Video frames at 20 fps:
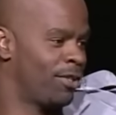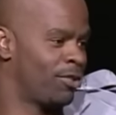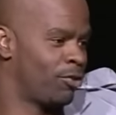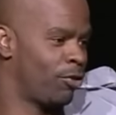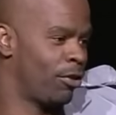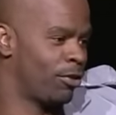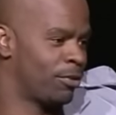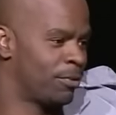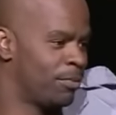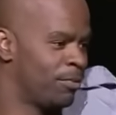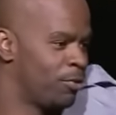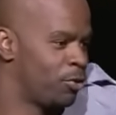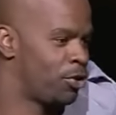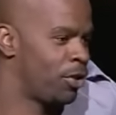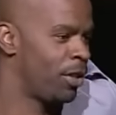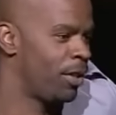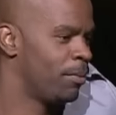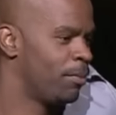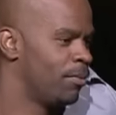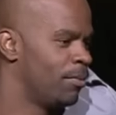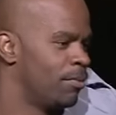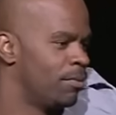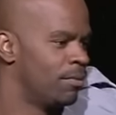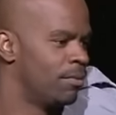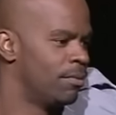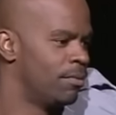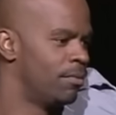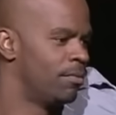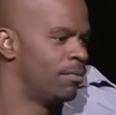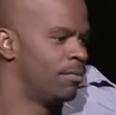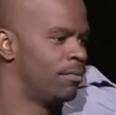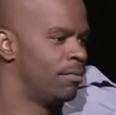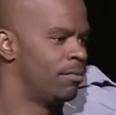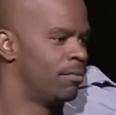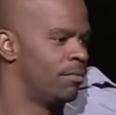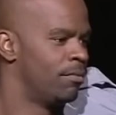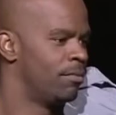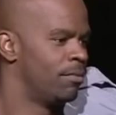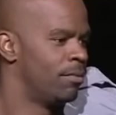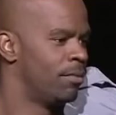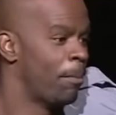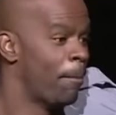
That's awesome. What's your name? Melanie.